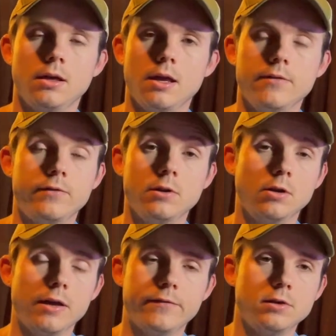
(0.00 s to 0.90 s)
If you
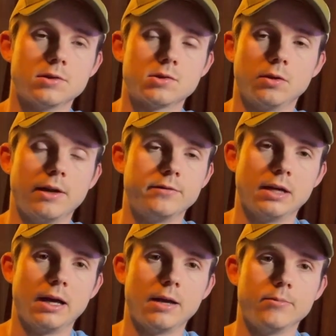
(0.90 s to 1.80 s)
if you just don't have
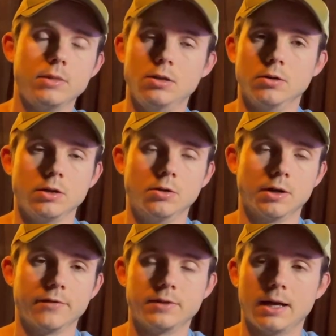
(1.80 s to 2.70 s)
time, you know, you don't
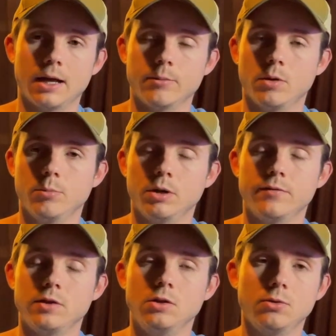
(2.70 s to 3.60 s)
have time. But
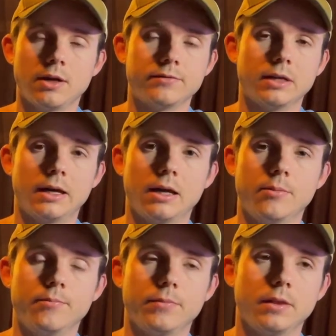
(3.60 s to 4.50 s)
if you do have
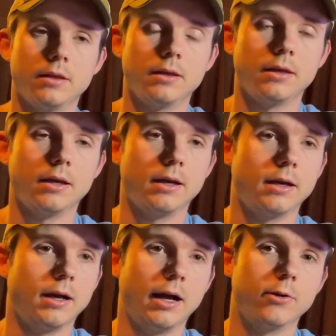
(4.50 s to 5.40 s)
time,
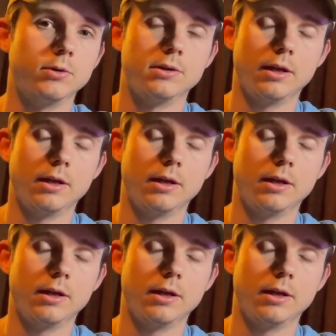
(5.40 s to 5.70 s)
I would